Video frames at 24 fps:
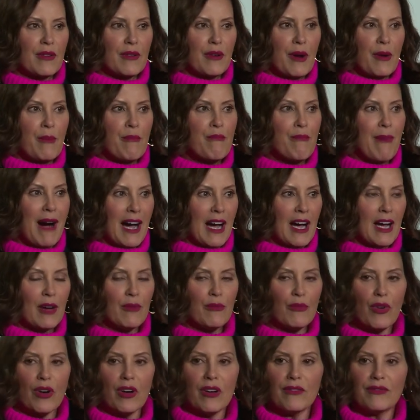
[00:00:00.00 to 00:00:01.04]
a
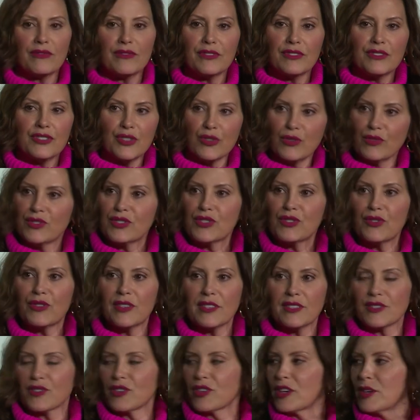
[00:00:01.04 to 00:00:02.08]
mom of two
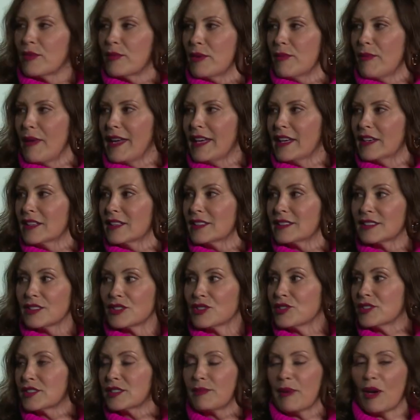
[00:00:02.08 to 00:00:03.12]
students are going to be making
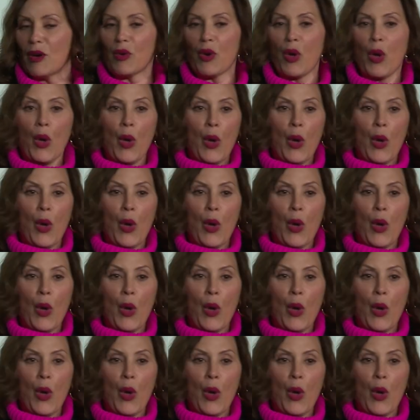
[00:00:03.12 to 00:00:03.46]
decisions about